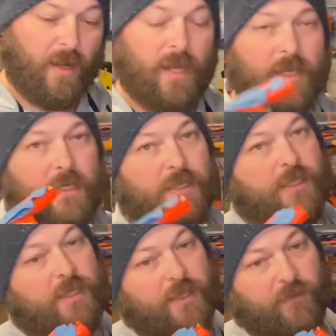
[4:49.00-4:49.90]
I can get
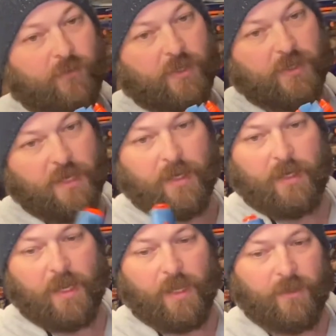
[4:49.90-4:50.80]
60 foot a second
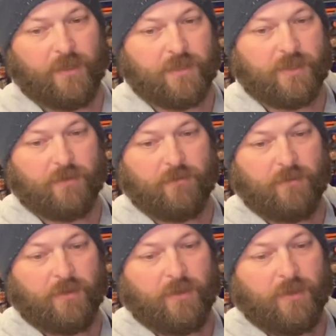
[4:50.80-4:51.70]
out of this.
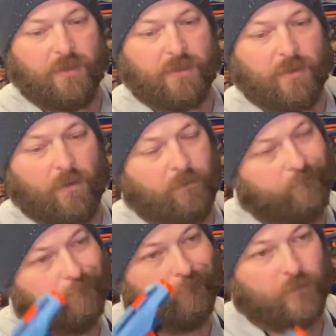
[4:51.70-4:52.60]
So
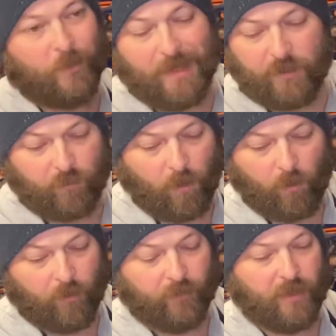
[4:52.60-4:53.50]
to me, it's well
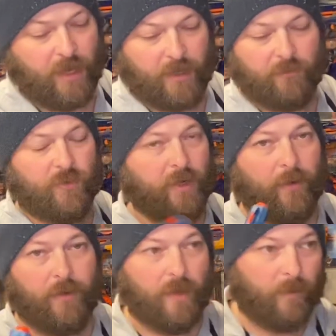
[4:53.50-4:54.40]
worth it. And if you tear
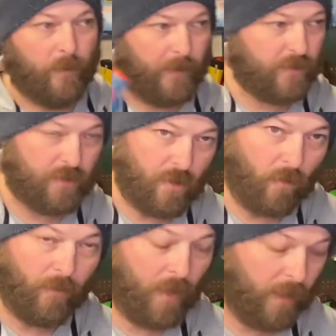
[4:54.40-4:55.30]
it up, I mean, it's
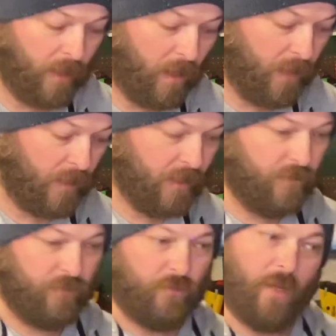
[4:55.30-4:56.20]
$1.99. I
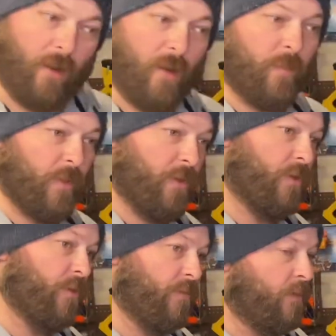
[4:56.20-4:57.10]
didn't tear up a
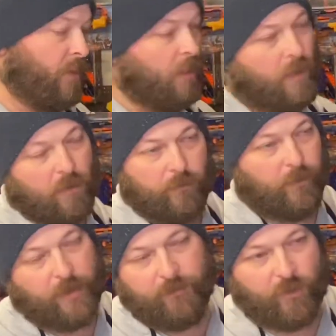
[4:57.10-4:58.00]
good
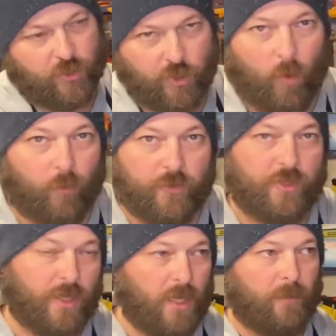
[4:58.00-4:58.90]
Well, even a Jolt's
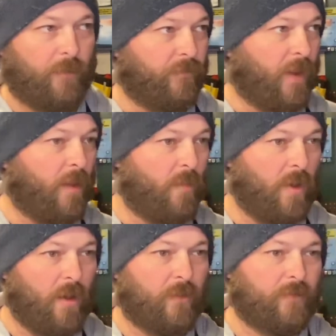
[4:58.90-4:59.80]
cheap. They're
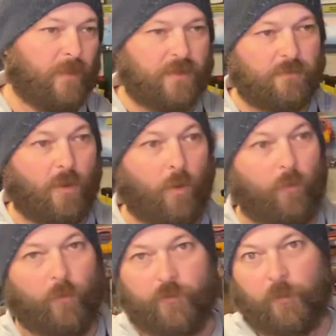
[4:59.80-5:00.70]
$5. I mean, some of the older
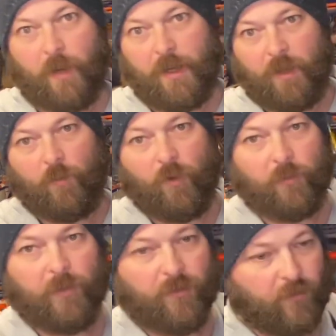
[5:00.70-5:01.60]
ones are probably getting more
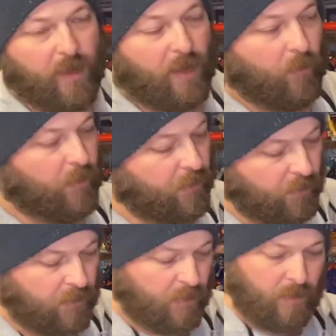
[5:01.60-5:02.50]
expensive now,
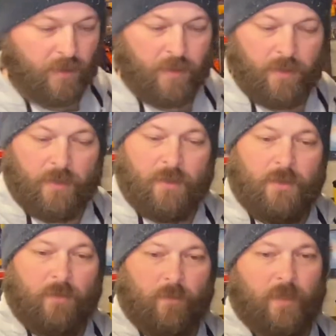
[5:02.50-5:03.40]

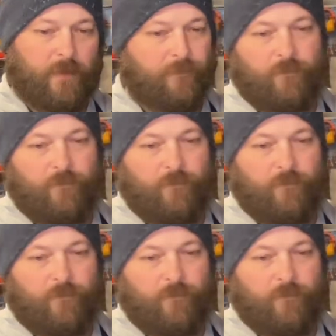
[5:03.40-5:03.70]
but